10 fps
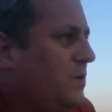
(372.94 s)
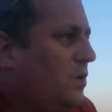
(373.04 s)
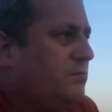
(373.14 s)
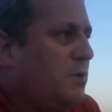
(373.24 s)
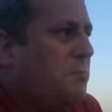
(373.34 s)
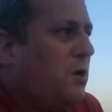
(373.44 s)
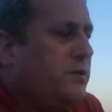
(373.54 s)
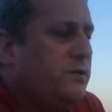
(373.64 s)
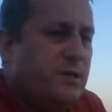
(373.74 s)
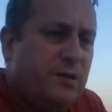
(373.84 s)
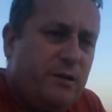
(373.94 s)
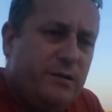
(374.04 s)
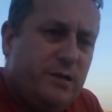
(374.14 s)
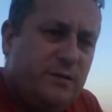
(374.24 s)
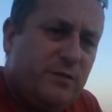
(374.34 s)
cosmopolitan
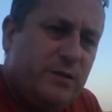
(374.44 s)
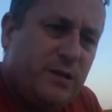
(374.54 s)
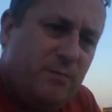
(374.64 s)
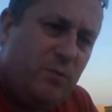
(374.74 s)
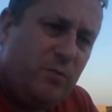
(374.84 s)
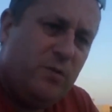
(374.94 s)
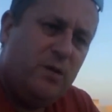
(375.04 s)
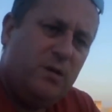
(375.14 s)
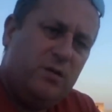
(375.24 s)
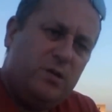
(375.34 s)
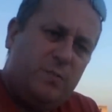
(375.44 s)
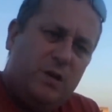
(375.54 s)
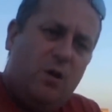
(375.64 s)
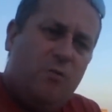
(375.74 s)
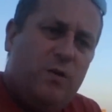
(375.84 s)
societies, for example, there's been
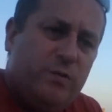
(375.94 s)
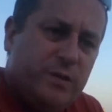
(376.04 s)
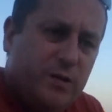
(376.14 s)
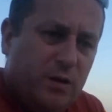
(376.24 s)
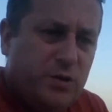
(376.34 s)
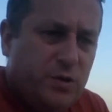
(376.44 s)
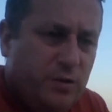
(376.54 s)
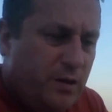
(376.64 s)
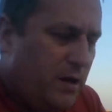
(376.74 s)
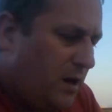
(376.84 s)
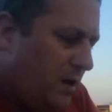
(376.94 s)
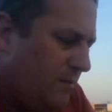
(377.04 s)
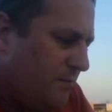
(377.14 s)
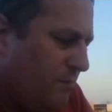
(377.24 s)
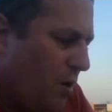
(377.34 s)
no real discussion
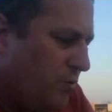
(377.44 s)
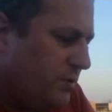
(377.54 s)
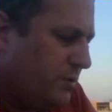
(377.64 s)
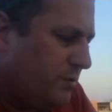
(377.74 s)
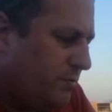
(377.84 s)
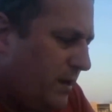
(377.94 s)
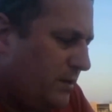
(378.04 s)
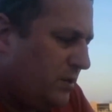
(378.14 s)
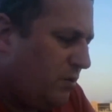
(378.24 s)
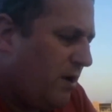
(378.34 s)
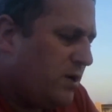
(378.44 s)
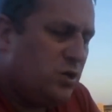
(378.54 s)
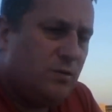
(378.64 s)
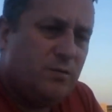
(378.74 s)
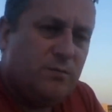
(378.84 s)
that most
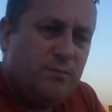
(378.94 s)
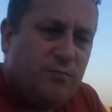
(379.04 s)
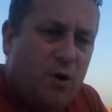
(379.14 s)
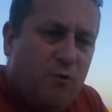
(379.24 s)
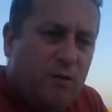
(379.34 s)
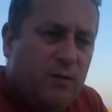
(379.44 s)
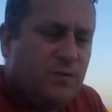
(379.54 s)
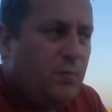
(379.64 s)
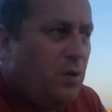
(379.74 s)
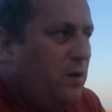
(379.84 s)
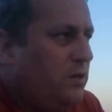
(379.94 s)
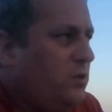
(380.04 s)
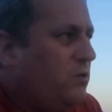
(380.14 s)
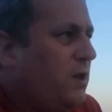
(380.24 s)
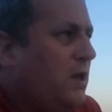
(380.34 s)
integration programs by
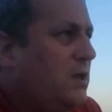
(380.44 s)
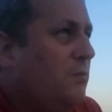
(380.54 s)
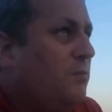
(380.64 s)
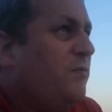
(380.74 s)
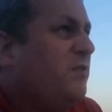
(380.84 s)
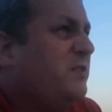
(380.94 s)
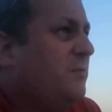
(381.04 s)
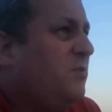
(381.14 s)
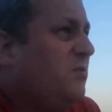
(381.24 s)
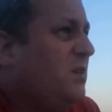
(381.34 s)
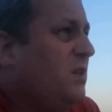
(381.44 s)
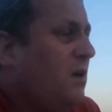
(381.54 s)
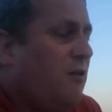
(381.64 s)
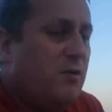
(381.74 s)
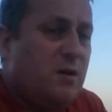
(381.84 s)
the UK government, for example,
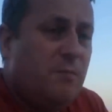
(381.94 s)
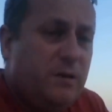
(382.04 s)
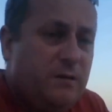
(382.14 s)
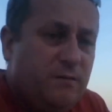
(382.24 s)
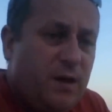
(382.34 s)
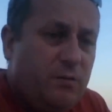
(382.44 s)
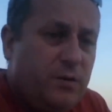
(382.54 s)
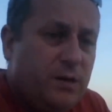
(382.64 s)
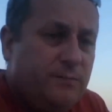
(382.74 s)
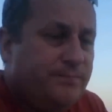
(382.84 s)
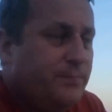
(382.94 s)
are a complete failure.